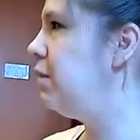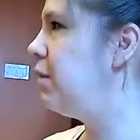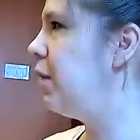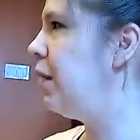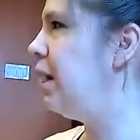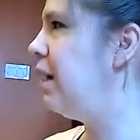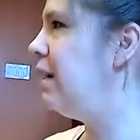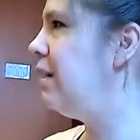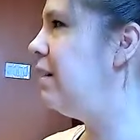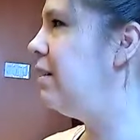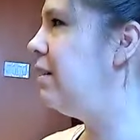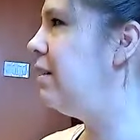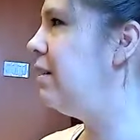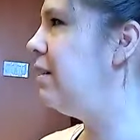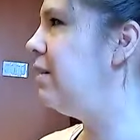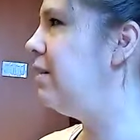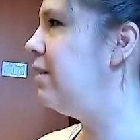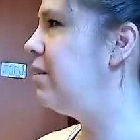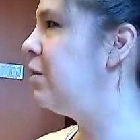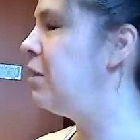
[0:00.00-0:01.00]
right?
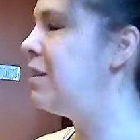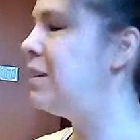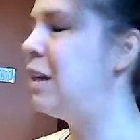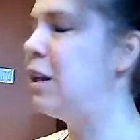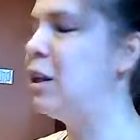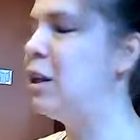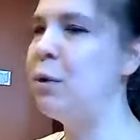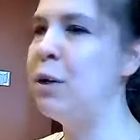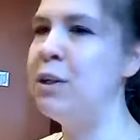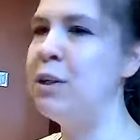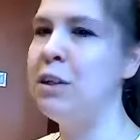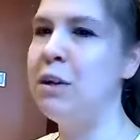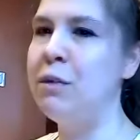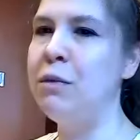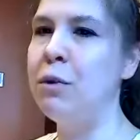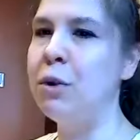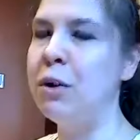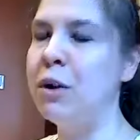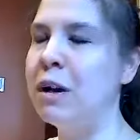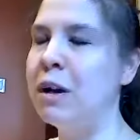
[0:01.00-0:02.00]
So the celebration
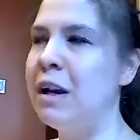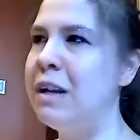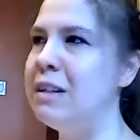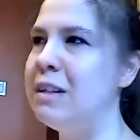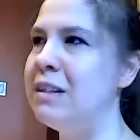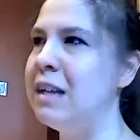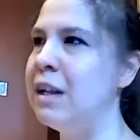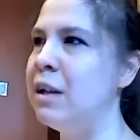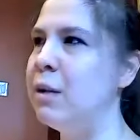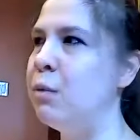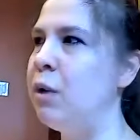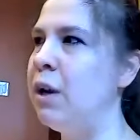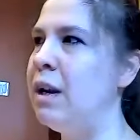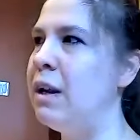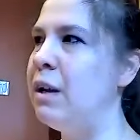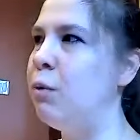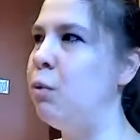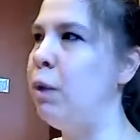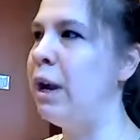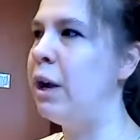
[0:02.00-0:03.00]
of Durga is
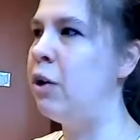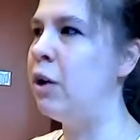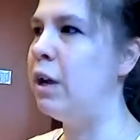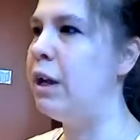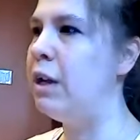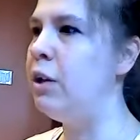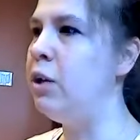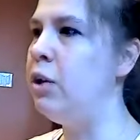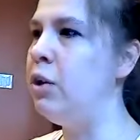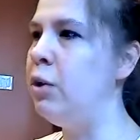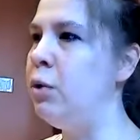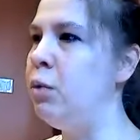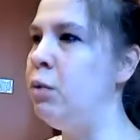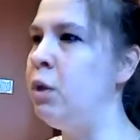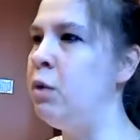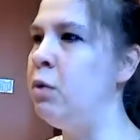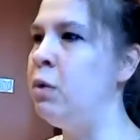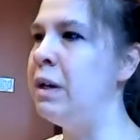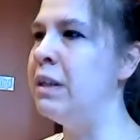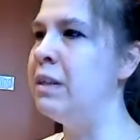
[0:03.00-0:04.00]
celebrating where in you
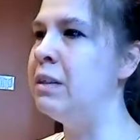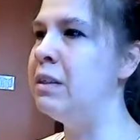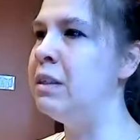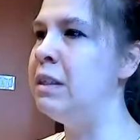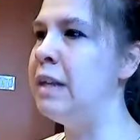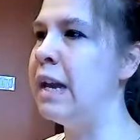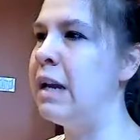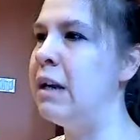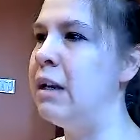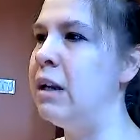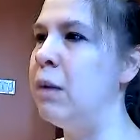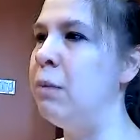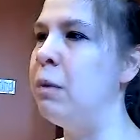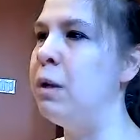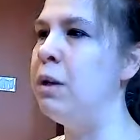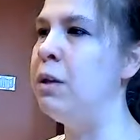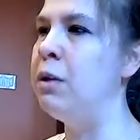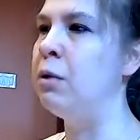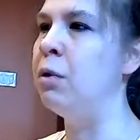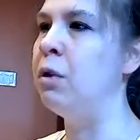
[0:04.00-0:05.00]
you can stand
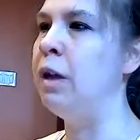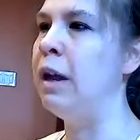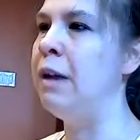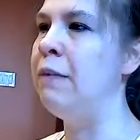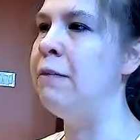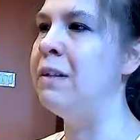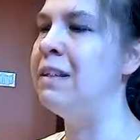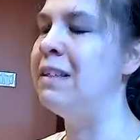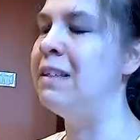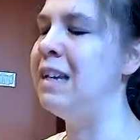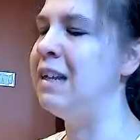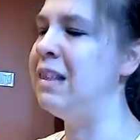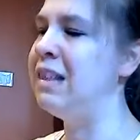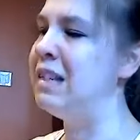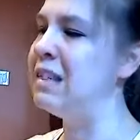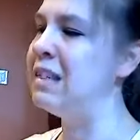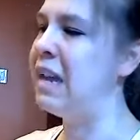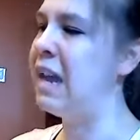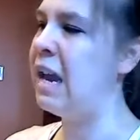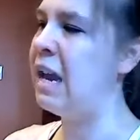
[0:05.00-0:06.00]
up in your life and say,
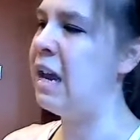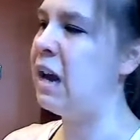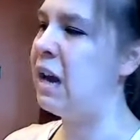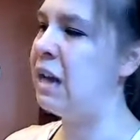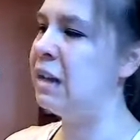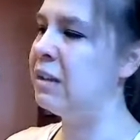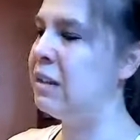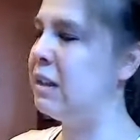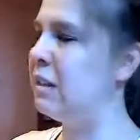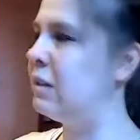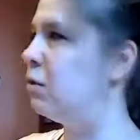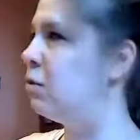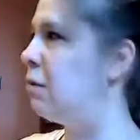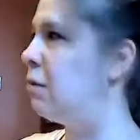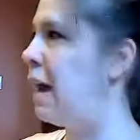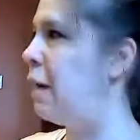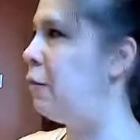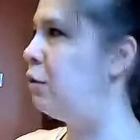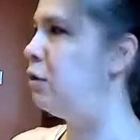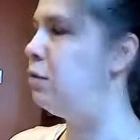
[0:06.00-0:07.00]
this chaos that's
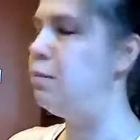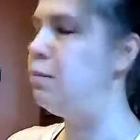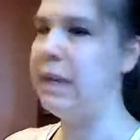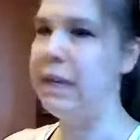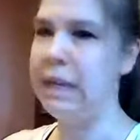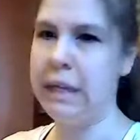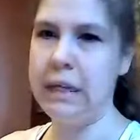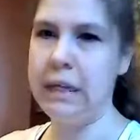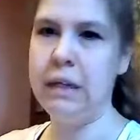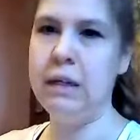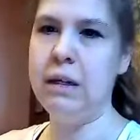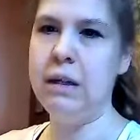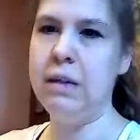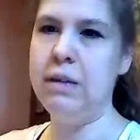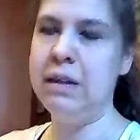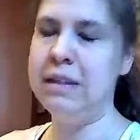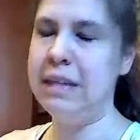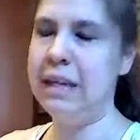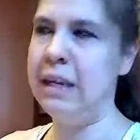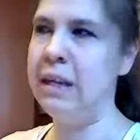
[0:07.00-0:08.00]
around me,
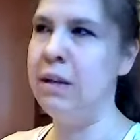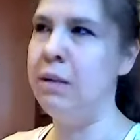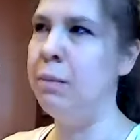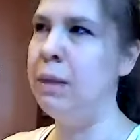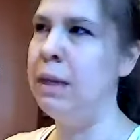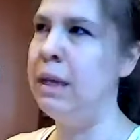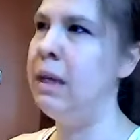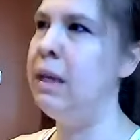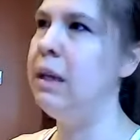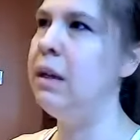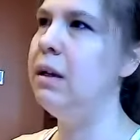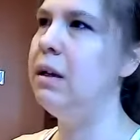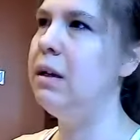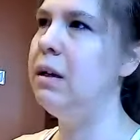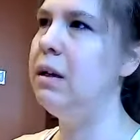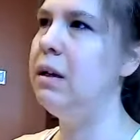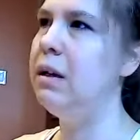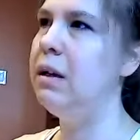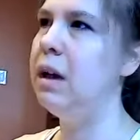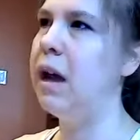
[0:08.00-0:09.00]
that's in me,
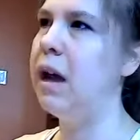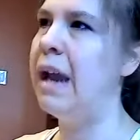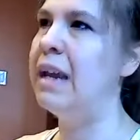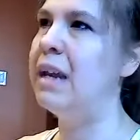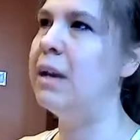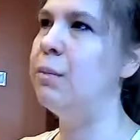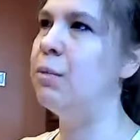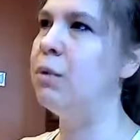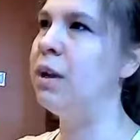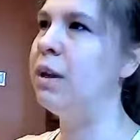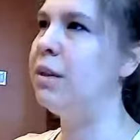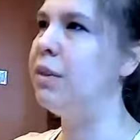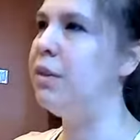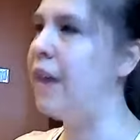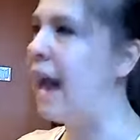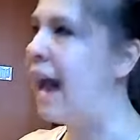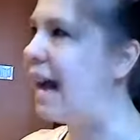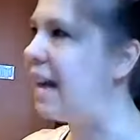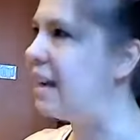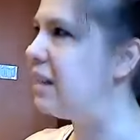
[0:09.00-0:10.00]
I can bring
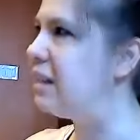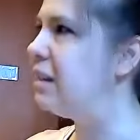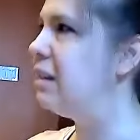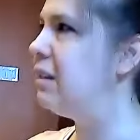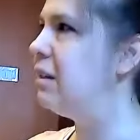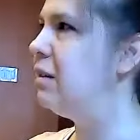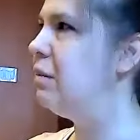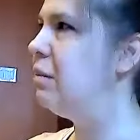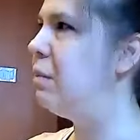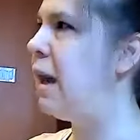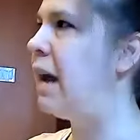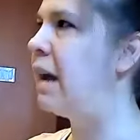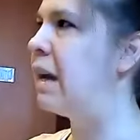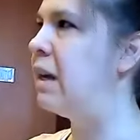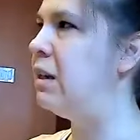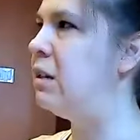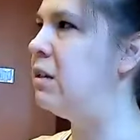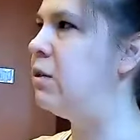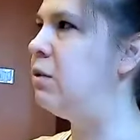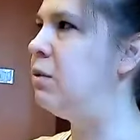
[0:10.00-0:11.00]
that back
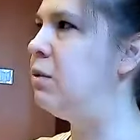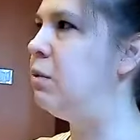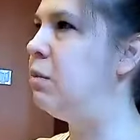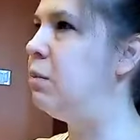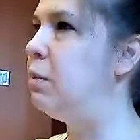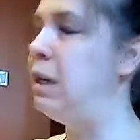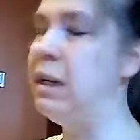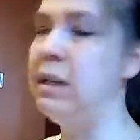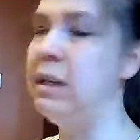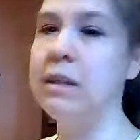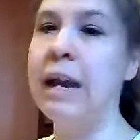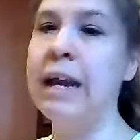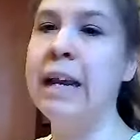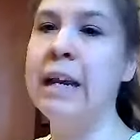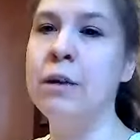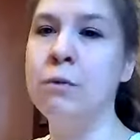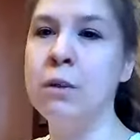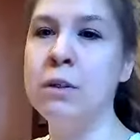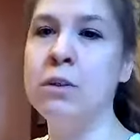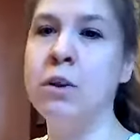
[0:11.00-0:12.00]
into peace. I
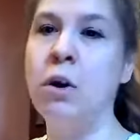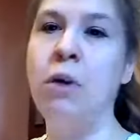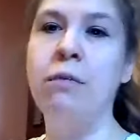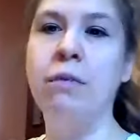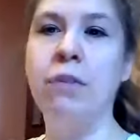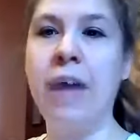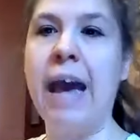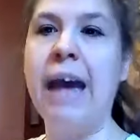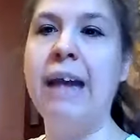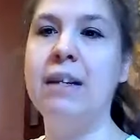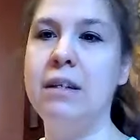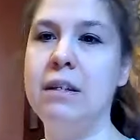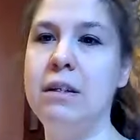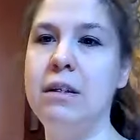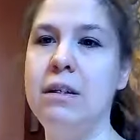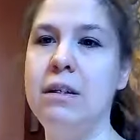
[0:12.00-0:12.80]
can resolve that,